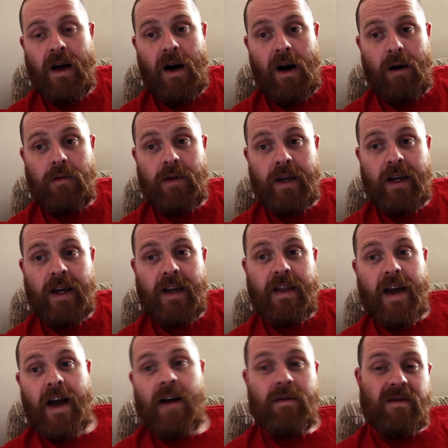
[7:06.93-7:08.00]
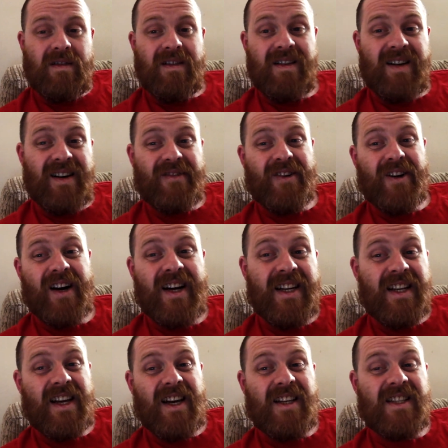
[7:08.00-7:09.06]
I'll link it there. I've got
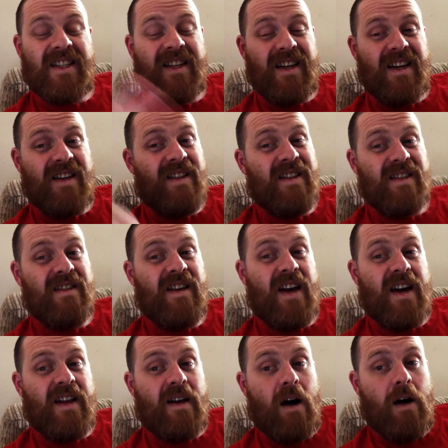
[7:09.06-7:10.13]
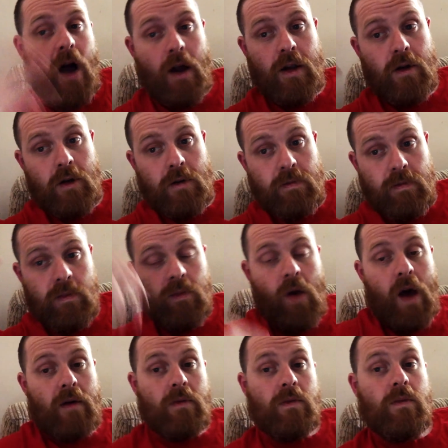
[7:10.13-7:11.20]
ADHD, and yeah, I lose
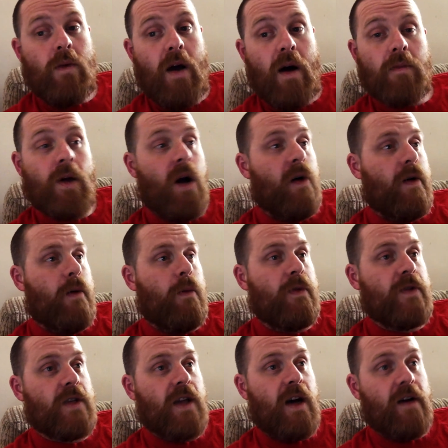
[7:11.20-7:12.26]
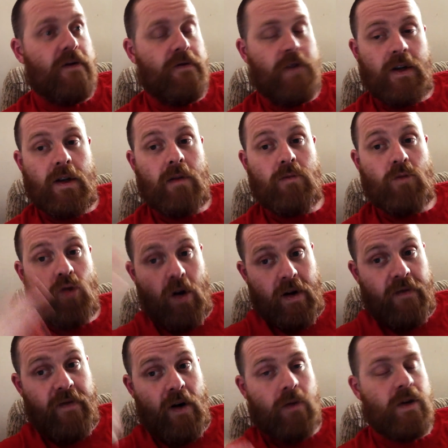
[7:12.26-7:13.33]
where I'm going with stuff, and I'm trying
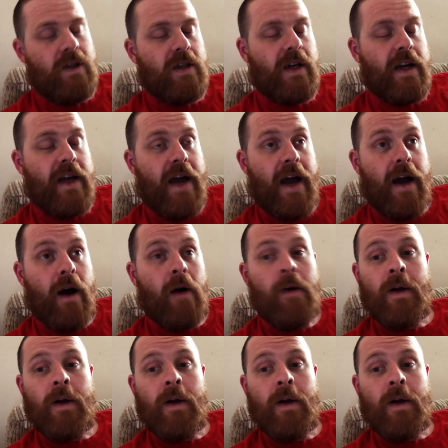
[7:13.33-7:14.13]
to focus to get it out.